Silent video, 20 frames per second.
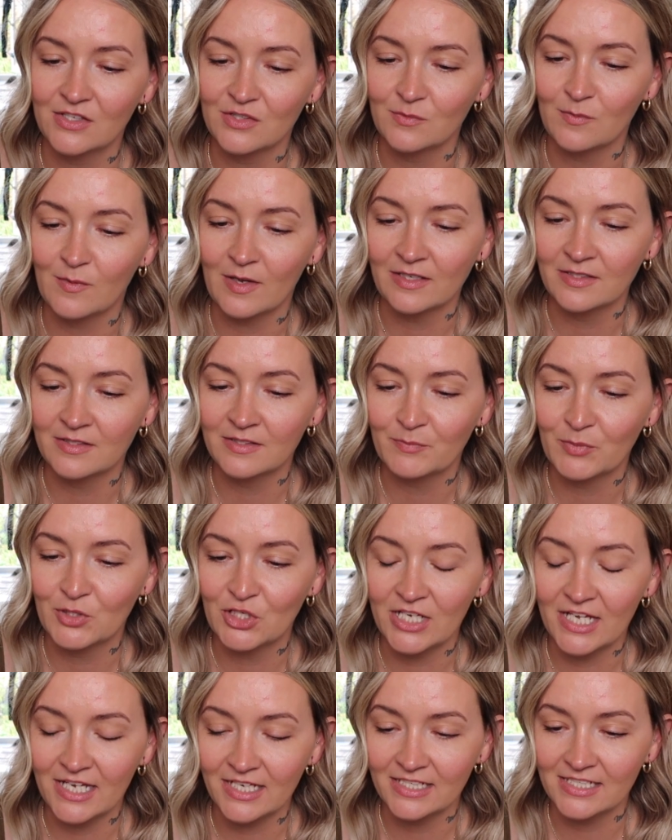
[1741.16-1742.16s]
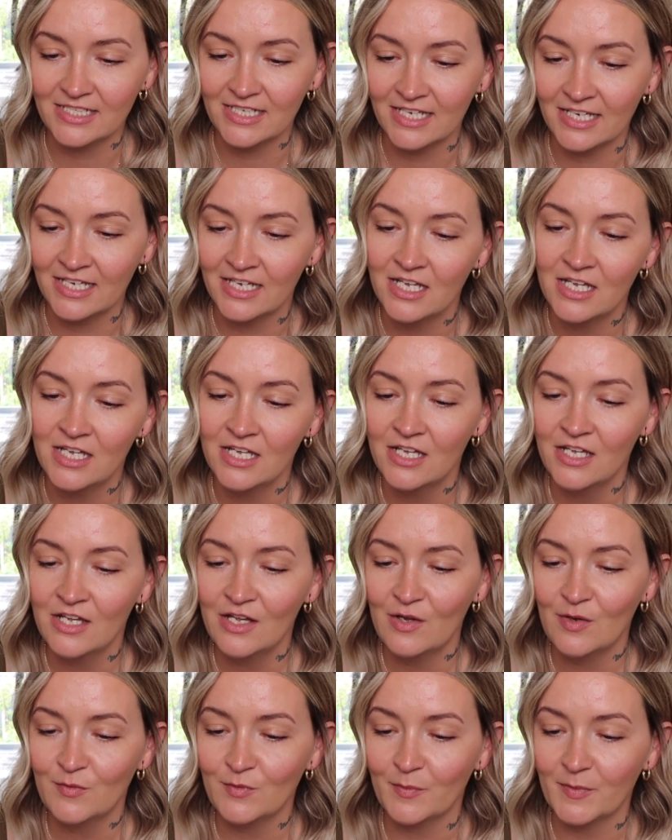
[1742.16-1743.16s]
as well as protect it
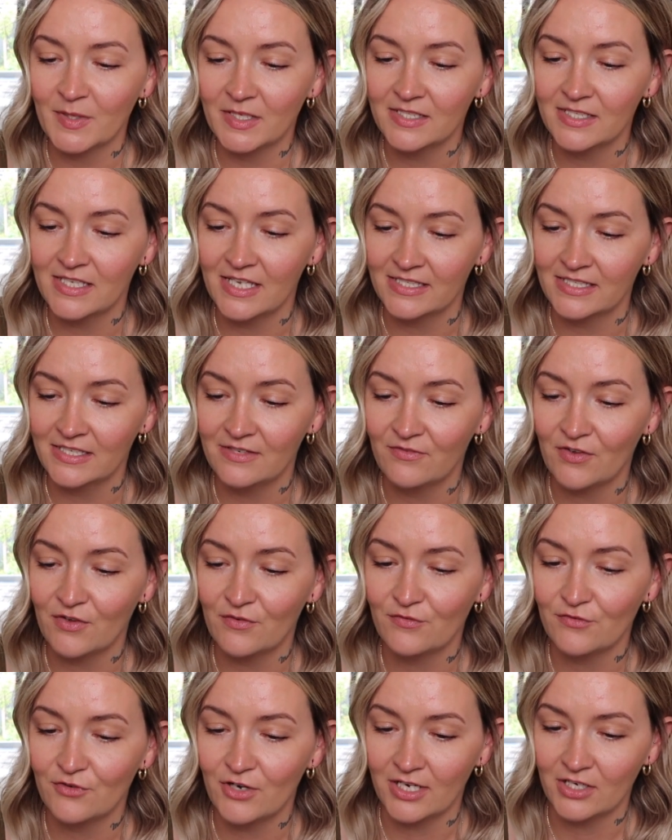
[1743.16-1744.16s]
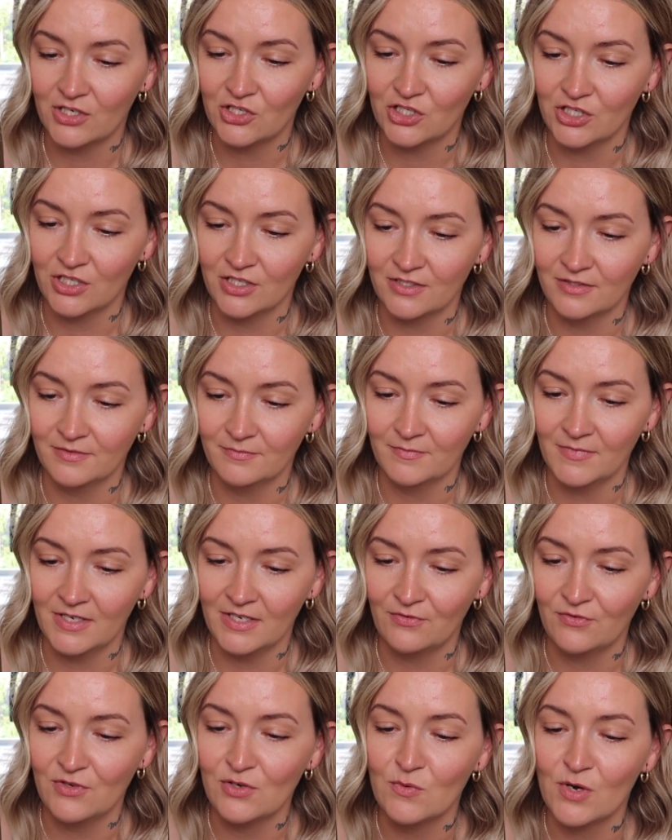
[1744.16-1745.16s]
from excessive friction,
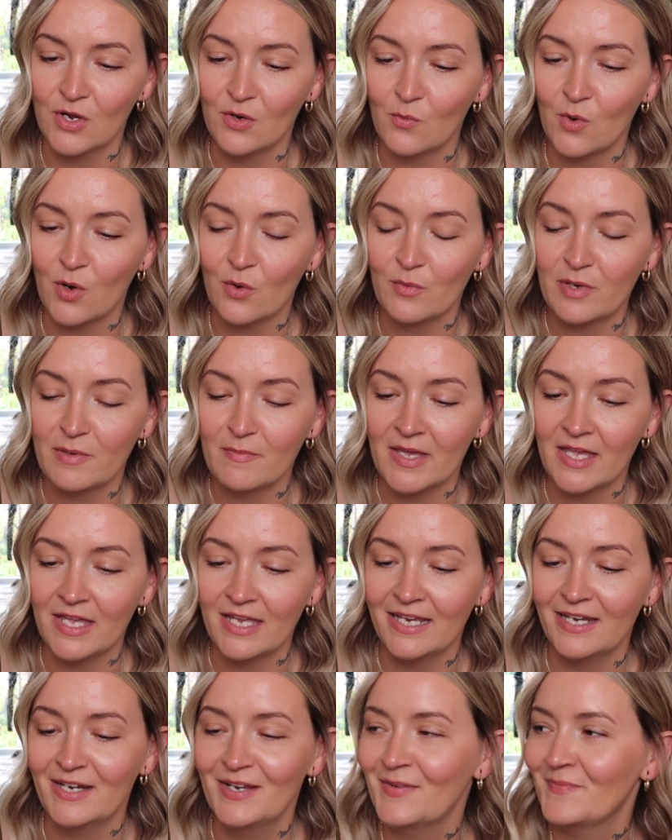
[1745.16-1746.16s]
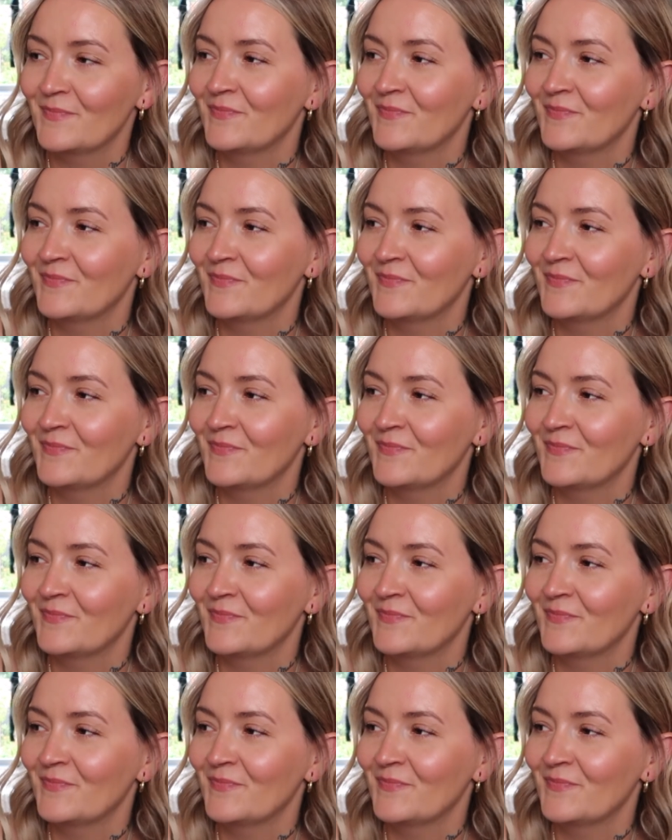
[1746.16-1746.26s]
if you know what we mean.